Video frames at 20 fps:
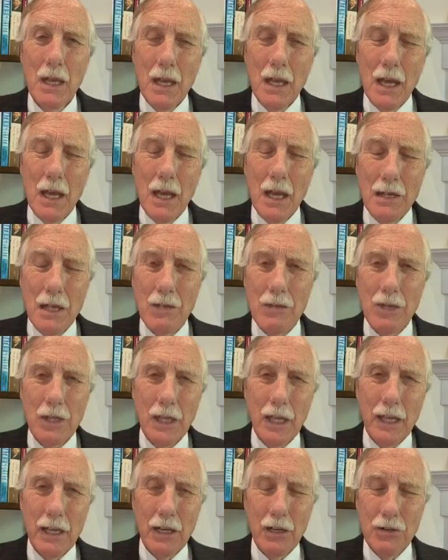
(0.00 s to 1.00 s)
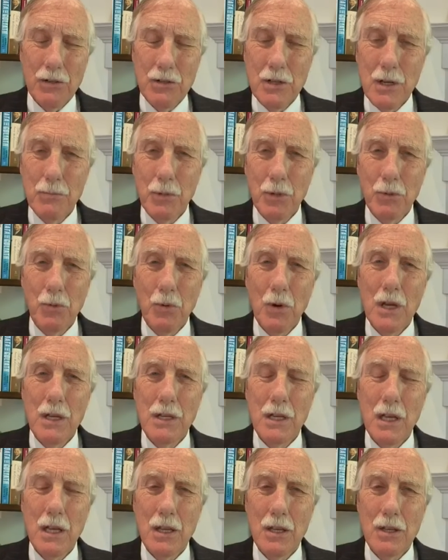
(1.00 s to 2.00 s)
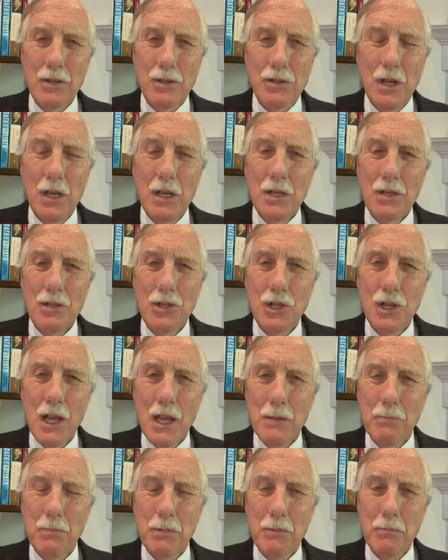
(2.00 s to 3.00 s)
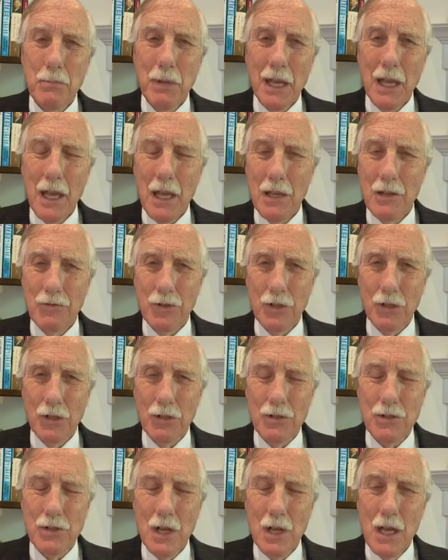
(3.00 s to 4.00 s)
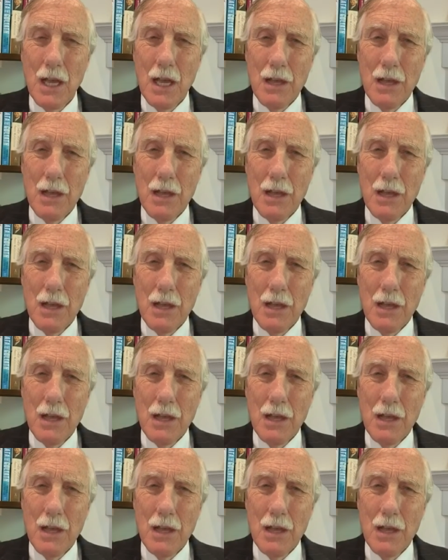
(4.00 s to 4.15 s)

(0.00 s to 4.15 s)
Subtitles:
And here are the layers. Number one is shape behaviors.